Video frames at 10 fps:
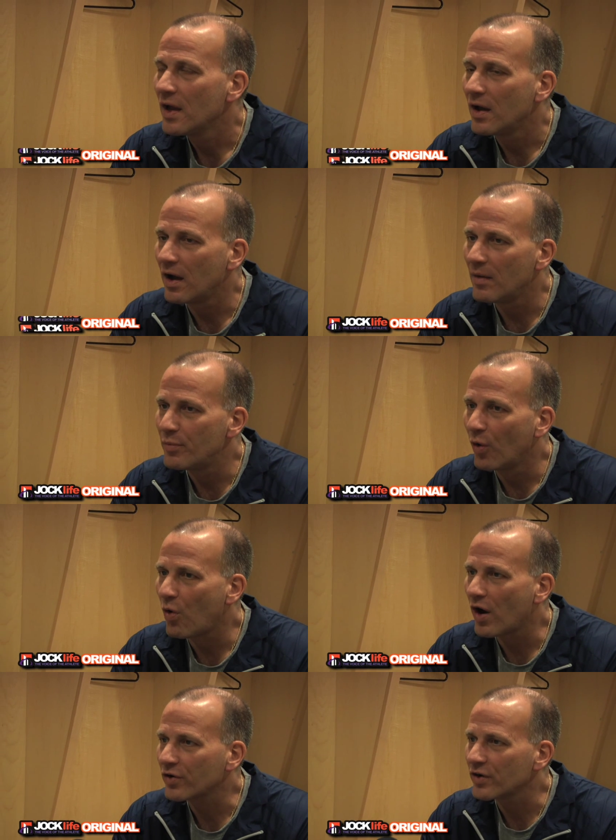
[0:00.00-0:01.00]
Bill
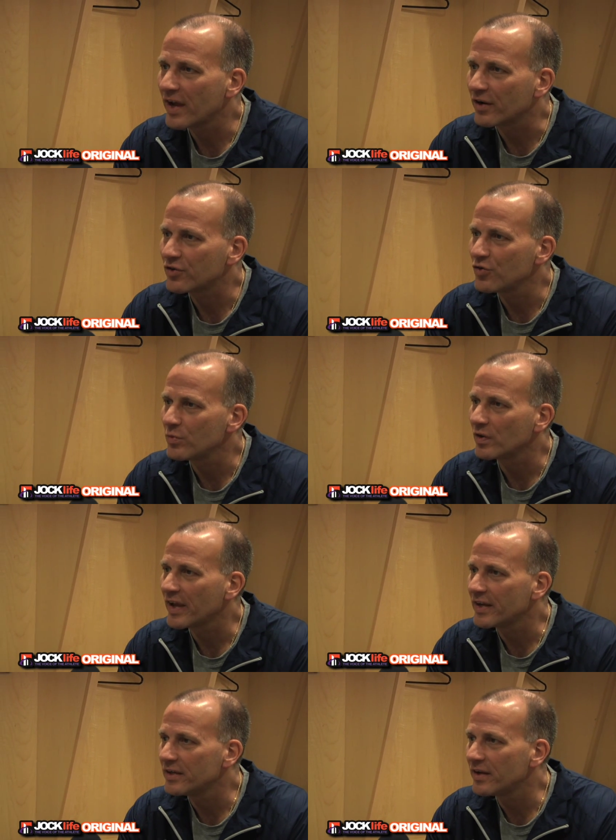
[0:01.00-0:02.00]
Walker had
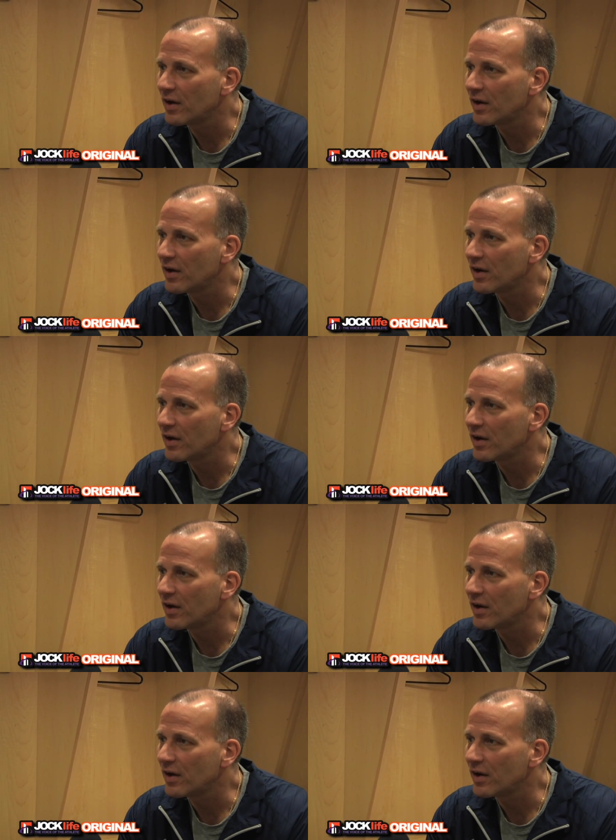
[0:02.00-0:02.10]
accumulated,